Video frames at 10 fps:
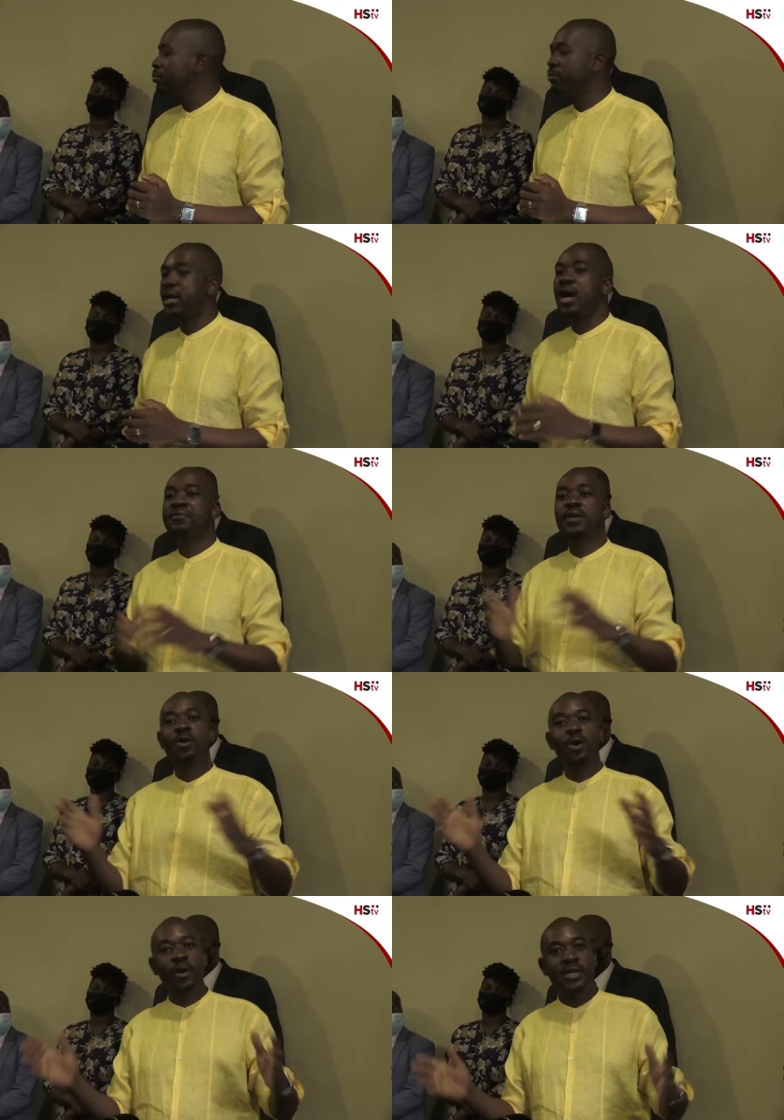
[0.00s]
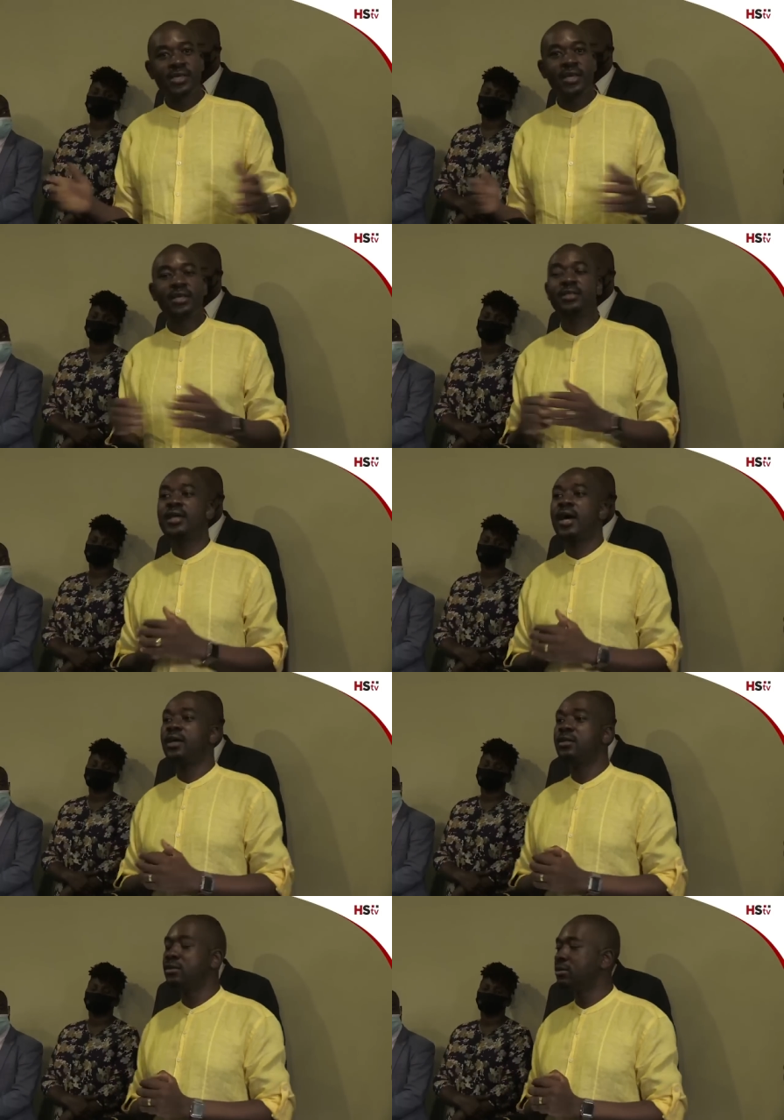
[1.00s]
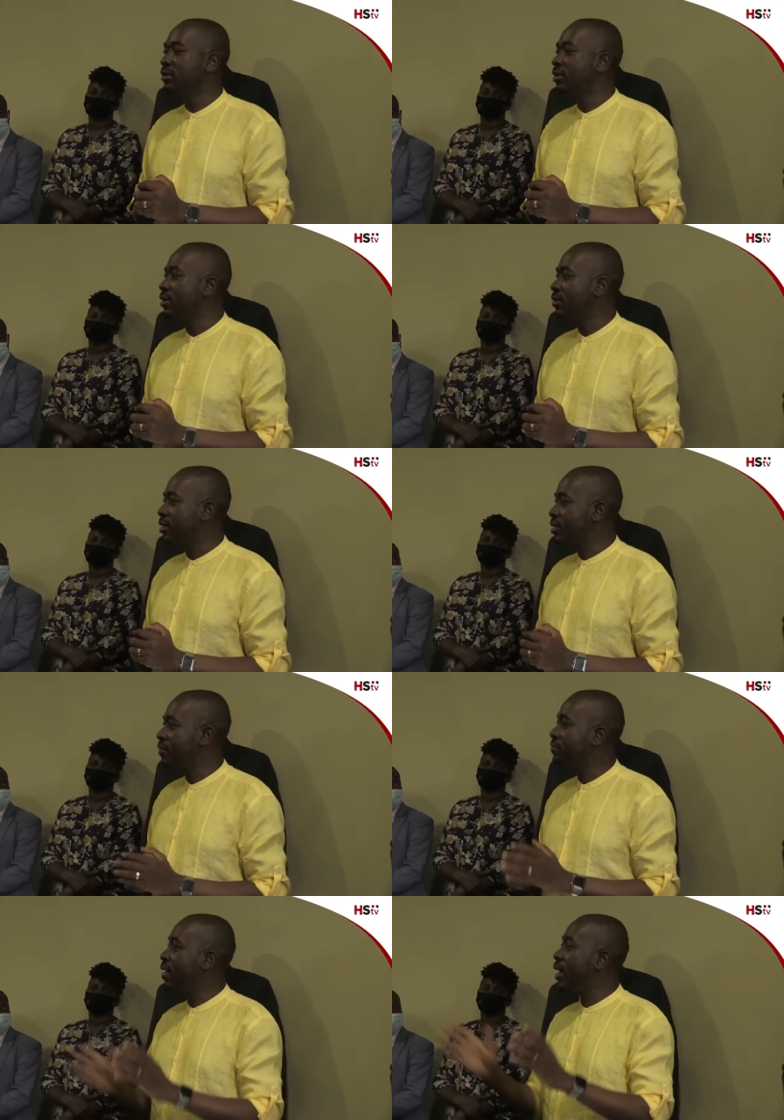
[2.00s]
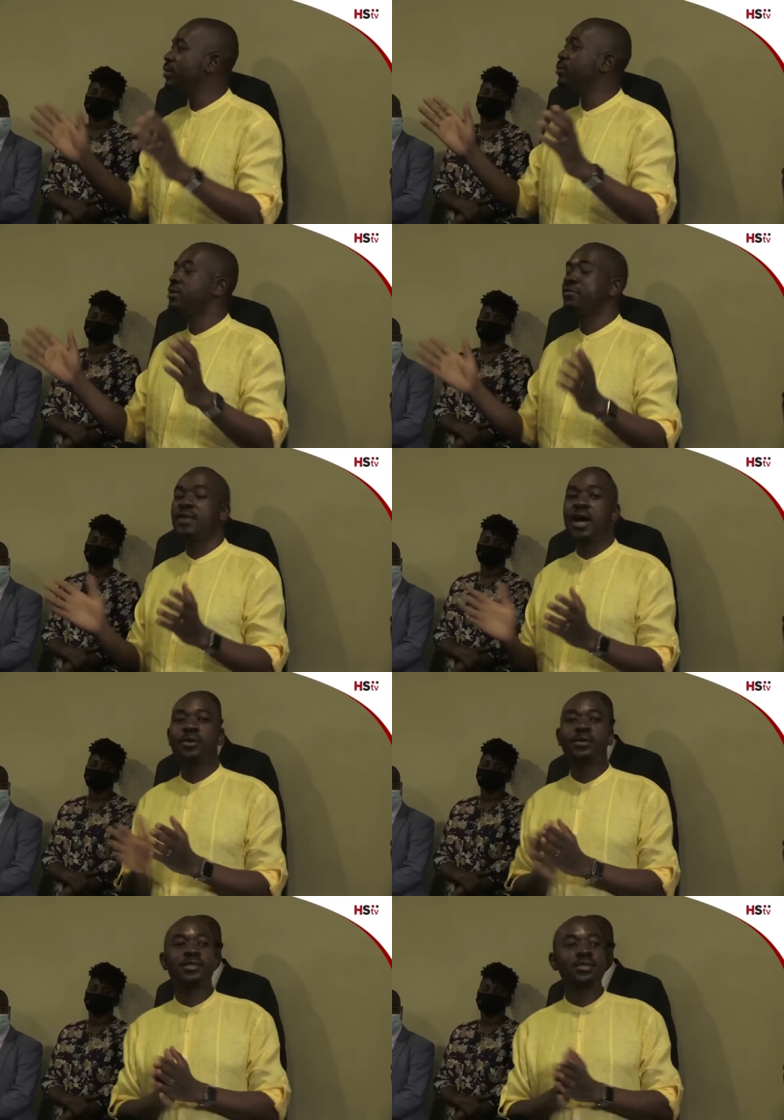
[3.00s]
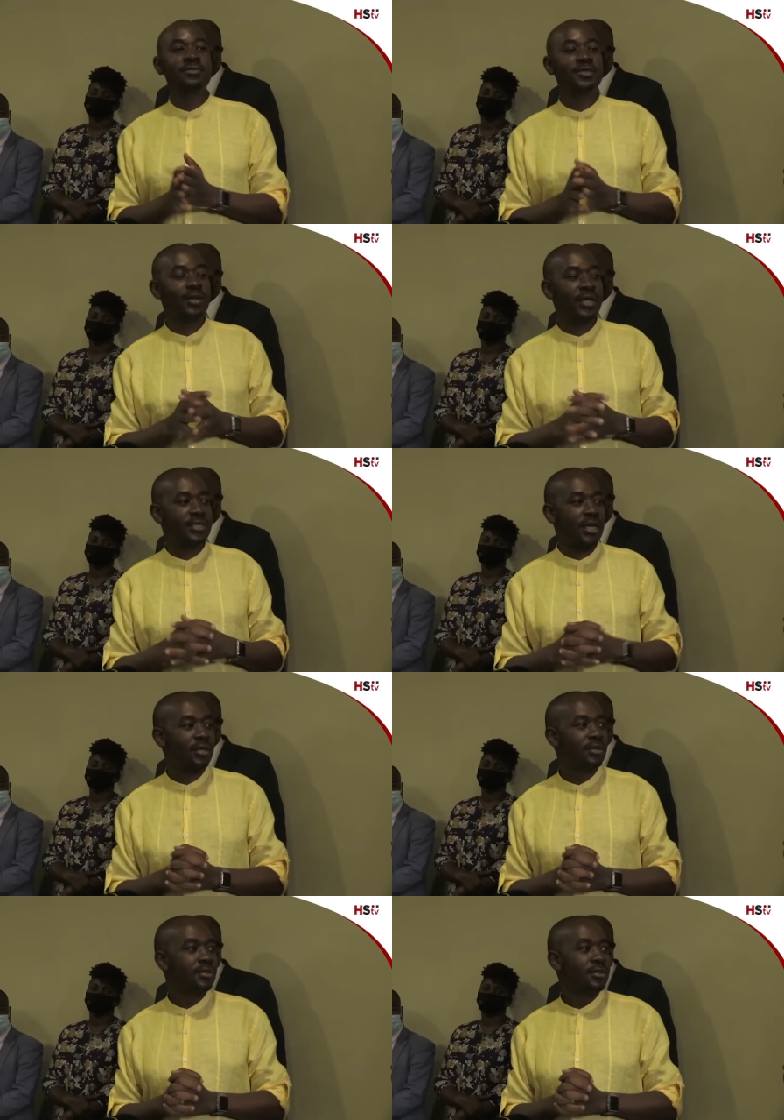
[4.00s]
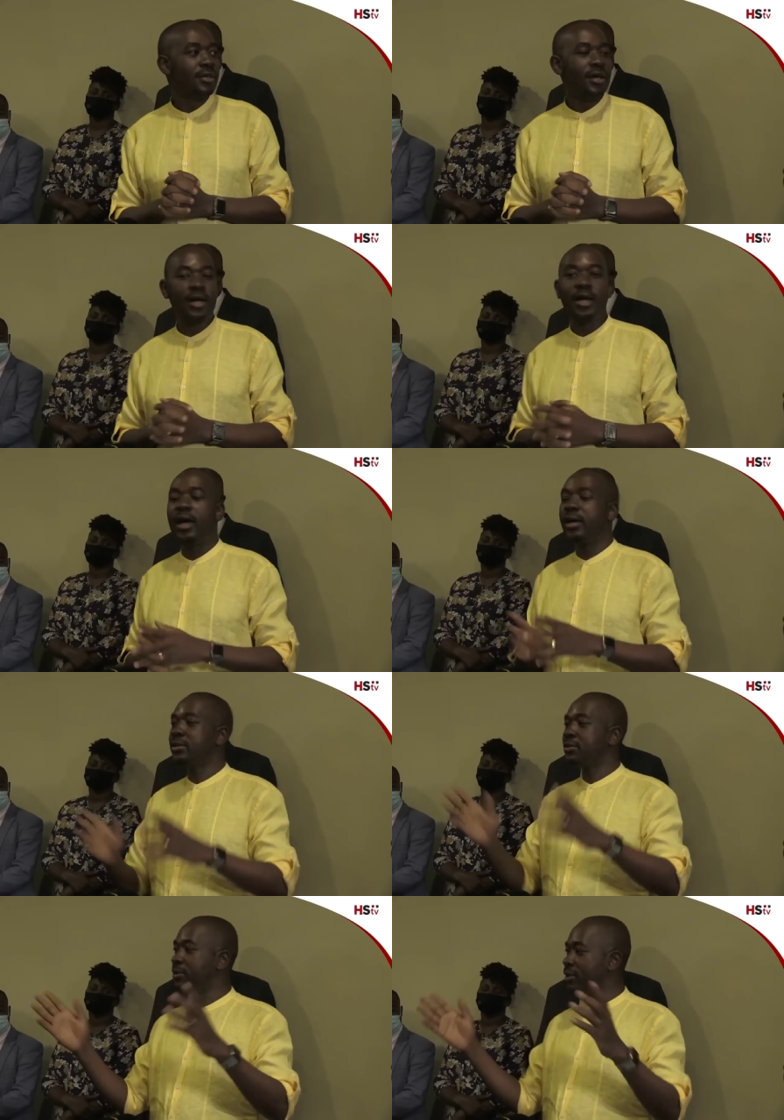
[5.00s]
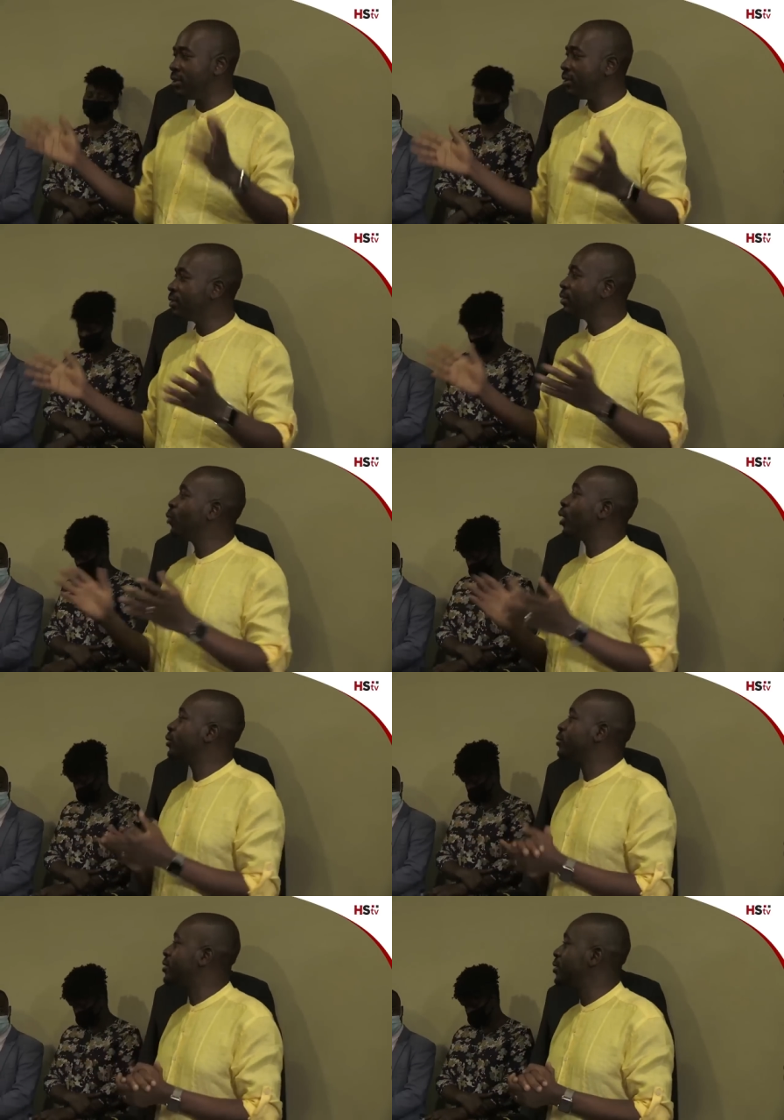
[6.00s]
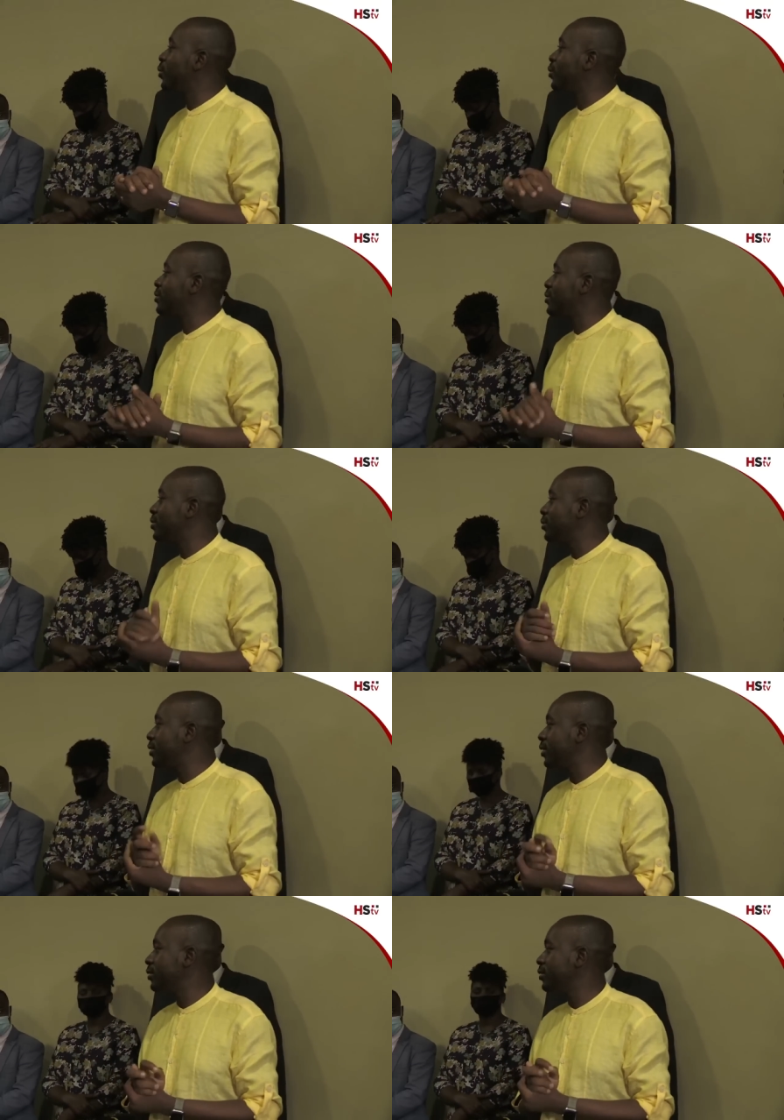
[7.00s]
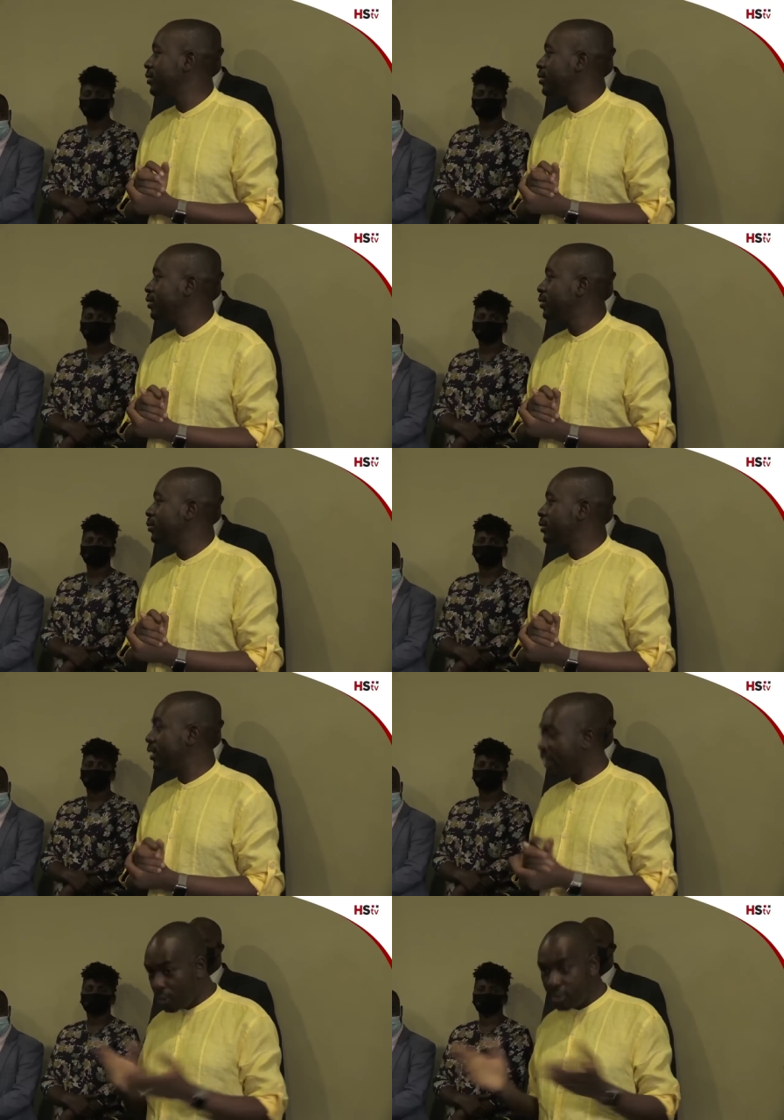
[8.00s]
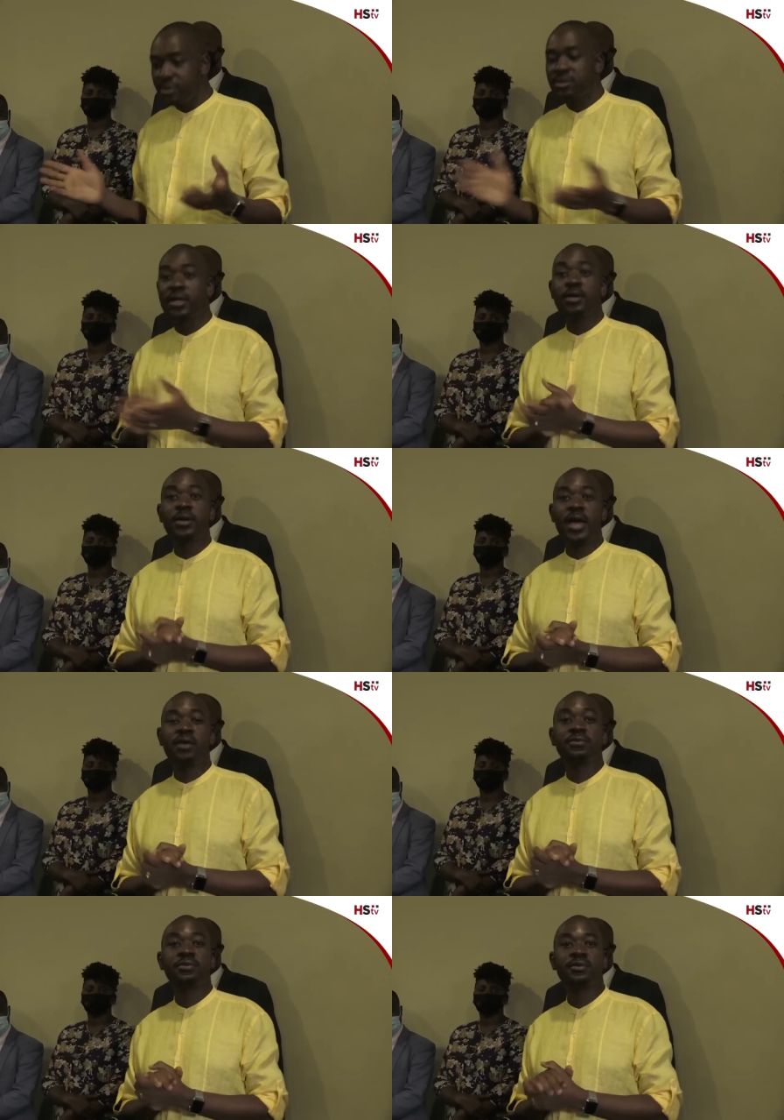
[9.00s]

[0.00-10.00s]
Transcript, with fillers: But after all is said and done, they said, fine, we have now received your letter, and we want to see your constitution. They said, the constitution we have.